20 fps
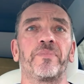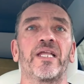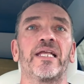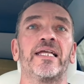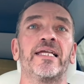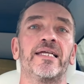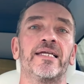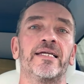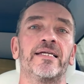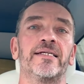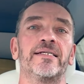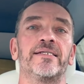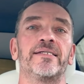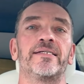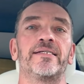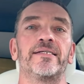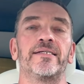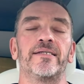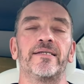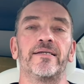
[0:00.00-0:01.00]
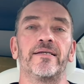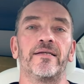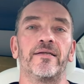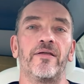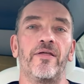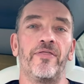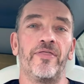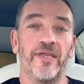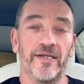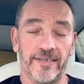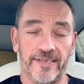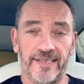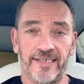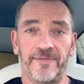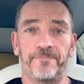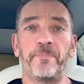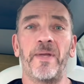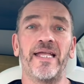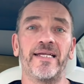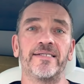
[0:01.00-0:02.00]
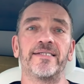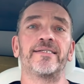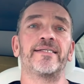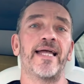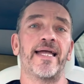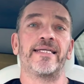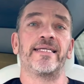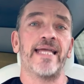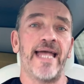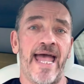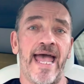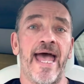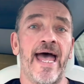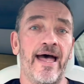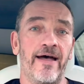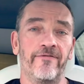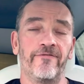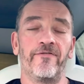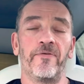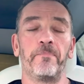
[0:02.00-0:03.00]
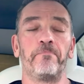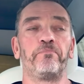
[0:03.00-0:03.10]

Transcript: is the space that you have.